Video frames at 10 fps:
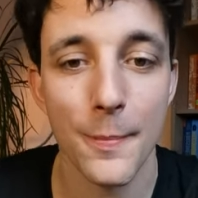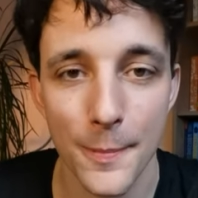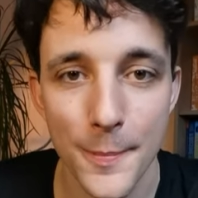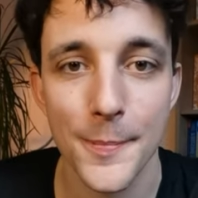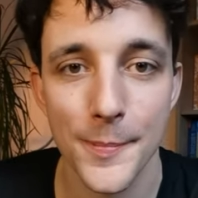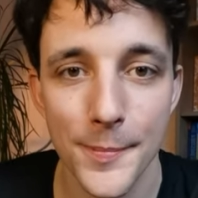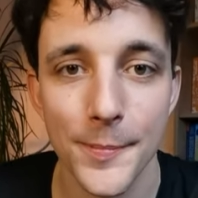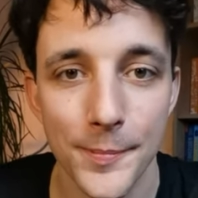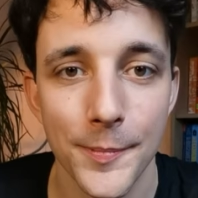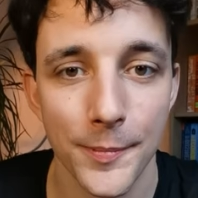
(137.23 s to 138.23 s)
how to
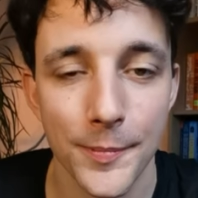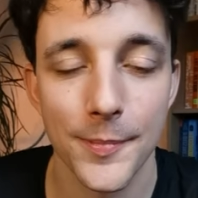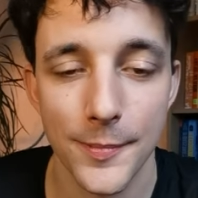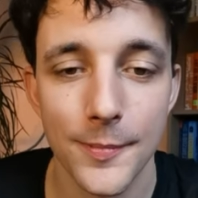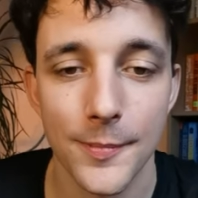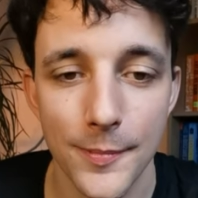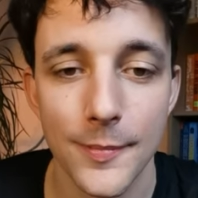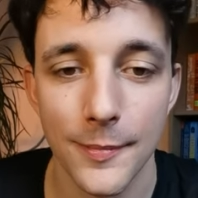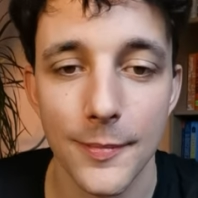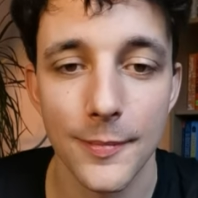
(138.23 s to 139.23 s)
use it
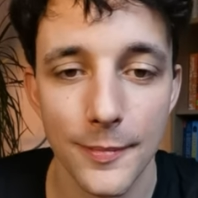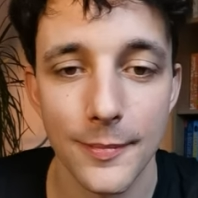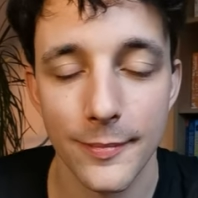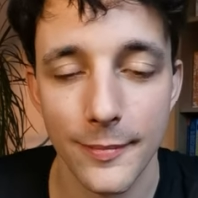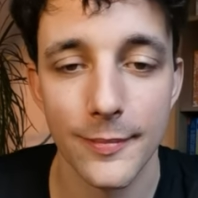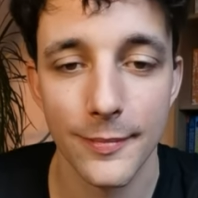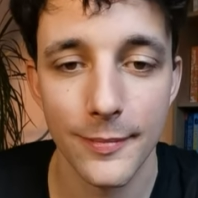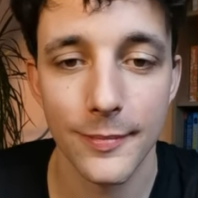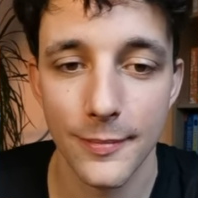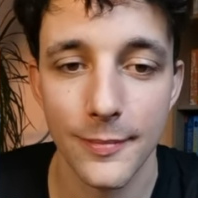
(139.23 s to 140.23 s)

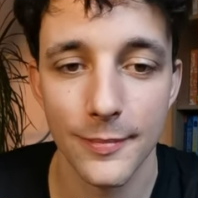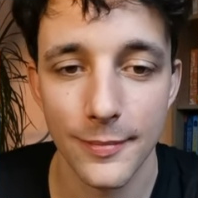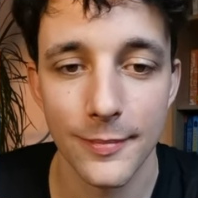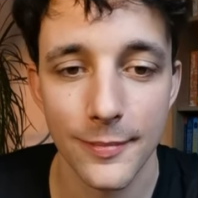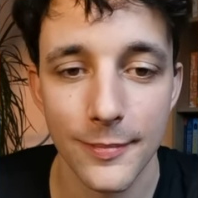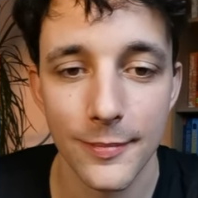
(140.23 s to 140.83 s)
more precisely.